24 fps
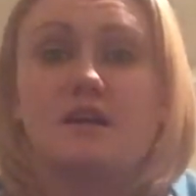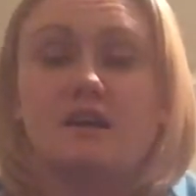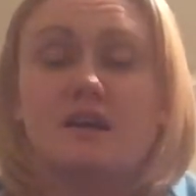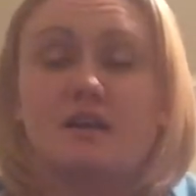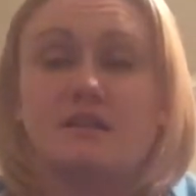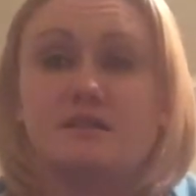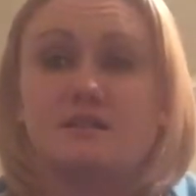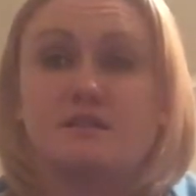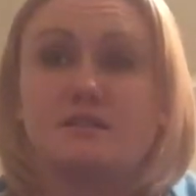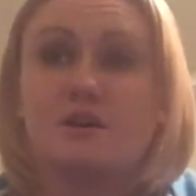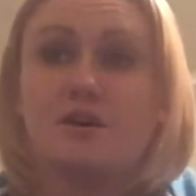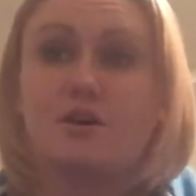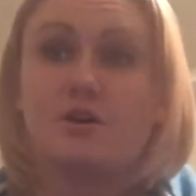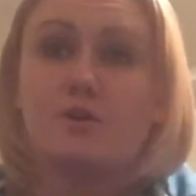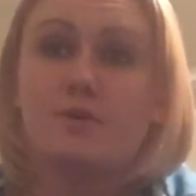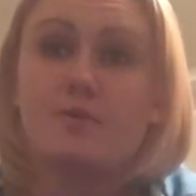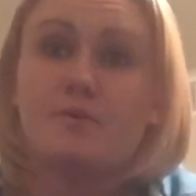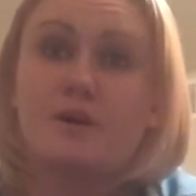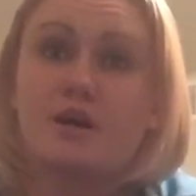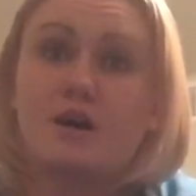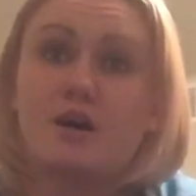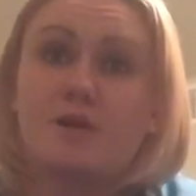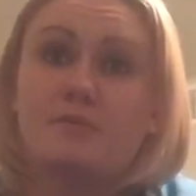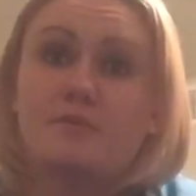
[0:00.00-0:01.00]
And
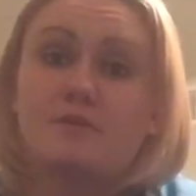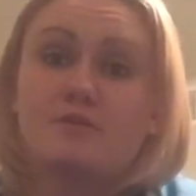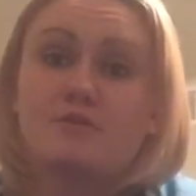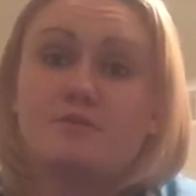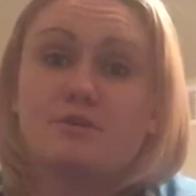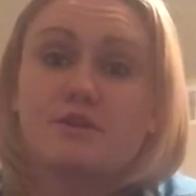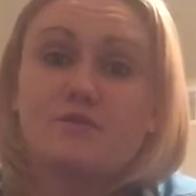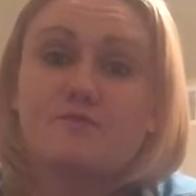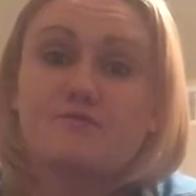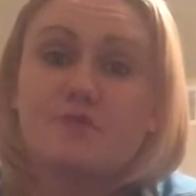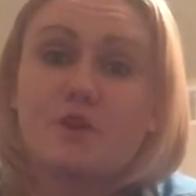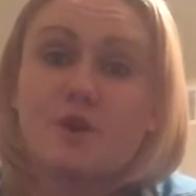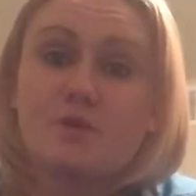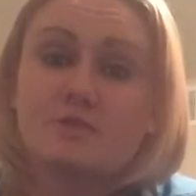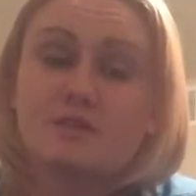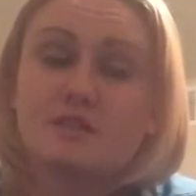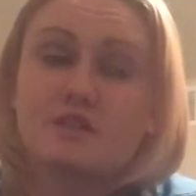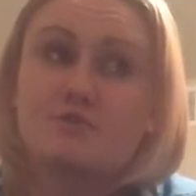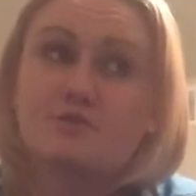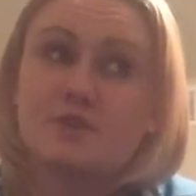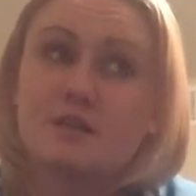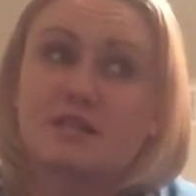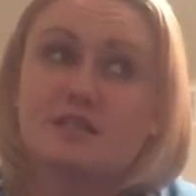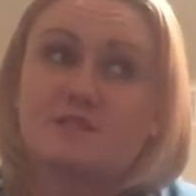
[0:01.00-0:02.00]
so I'll be doing a
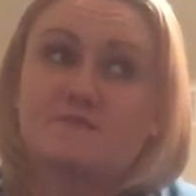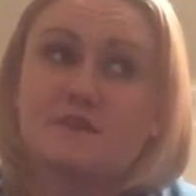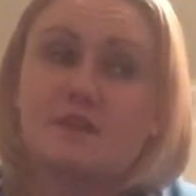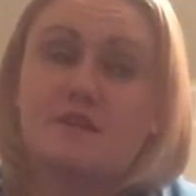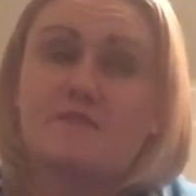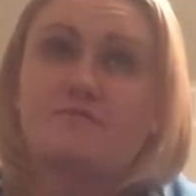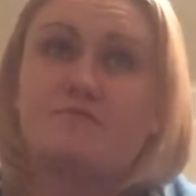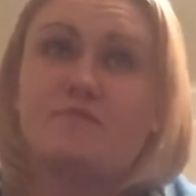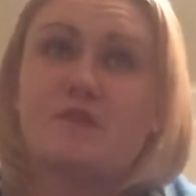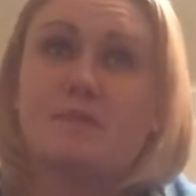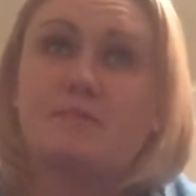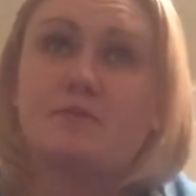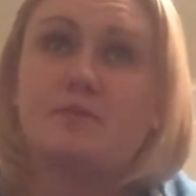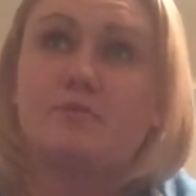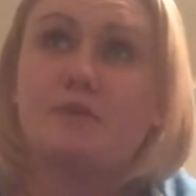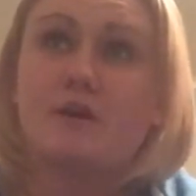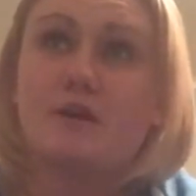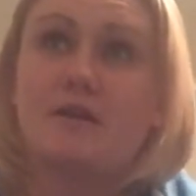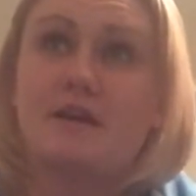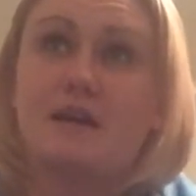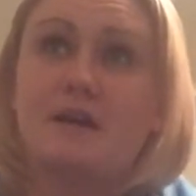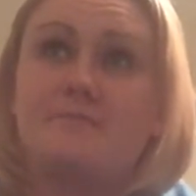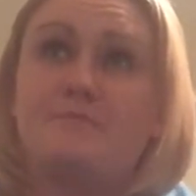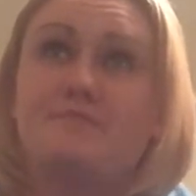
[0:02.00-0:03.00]
frozen transfer in
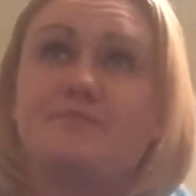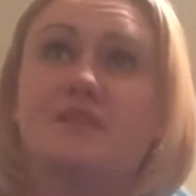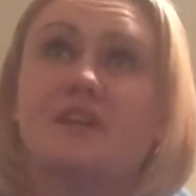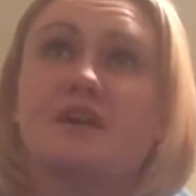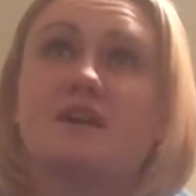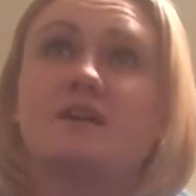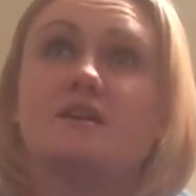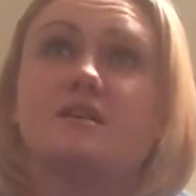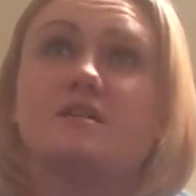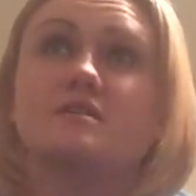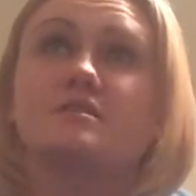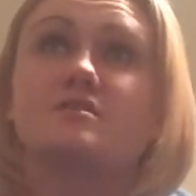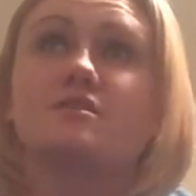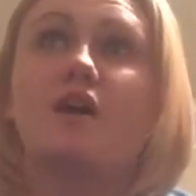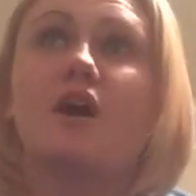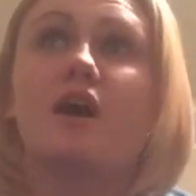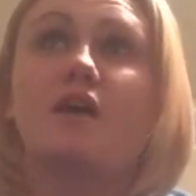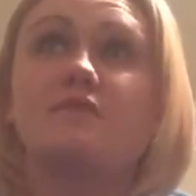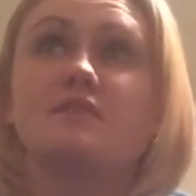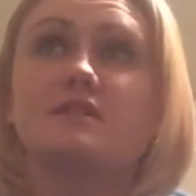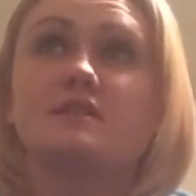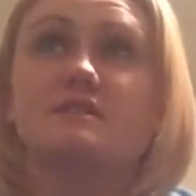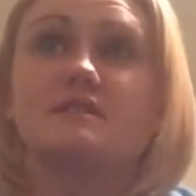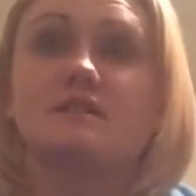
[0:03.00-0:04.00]
February. So
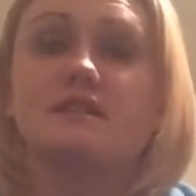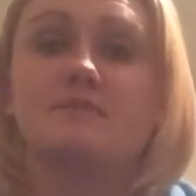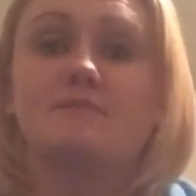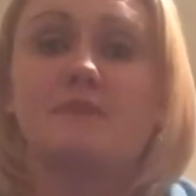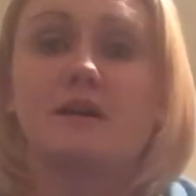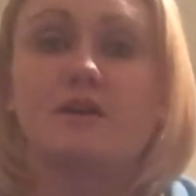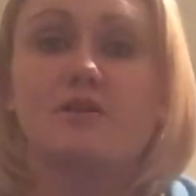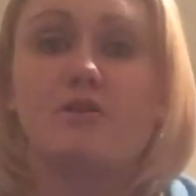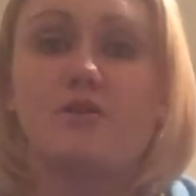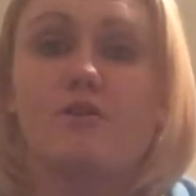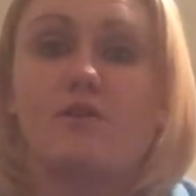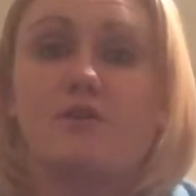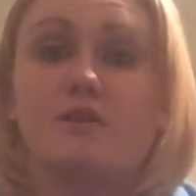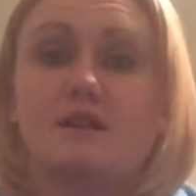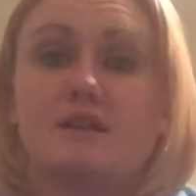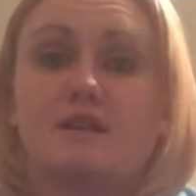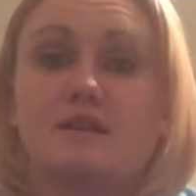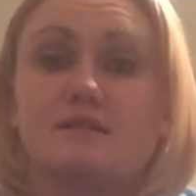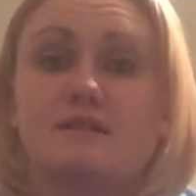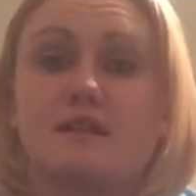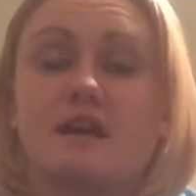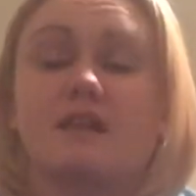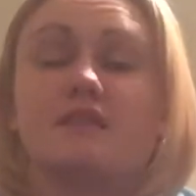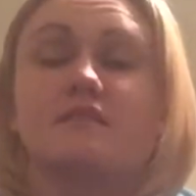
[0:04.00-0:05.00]
obviously my goal
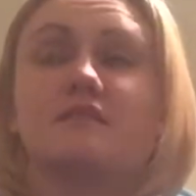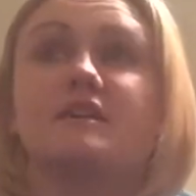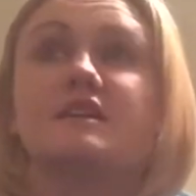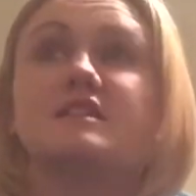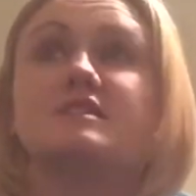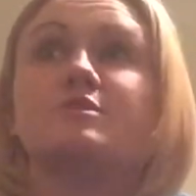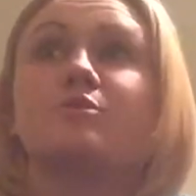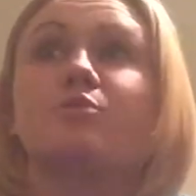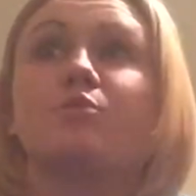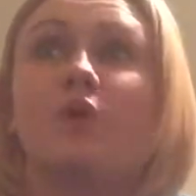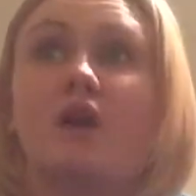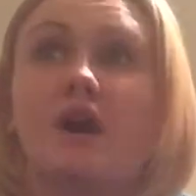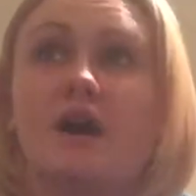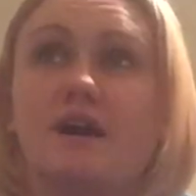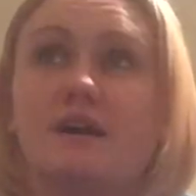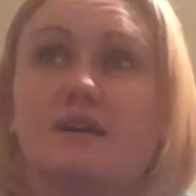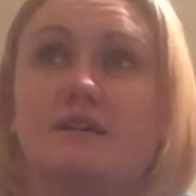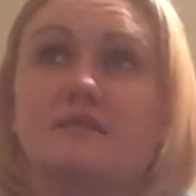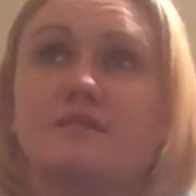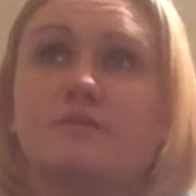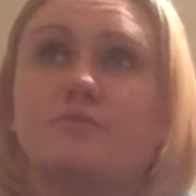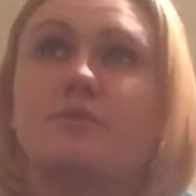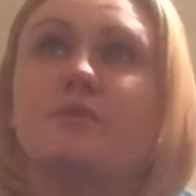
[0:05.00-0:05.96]
is at least one.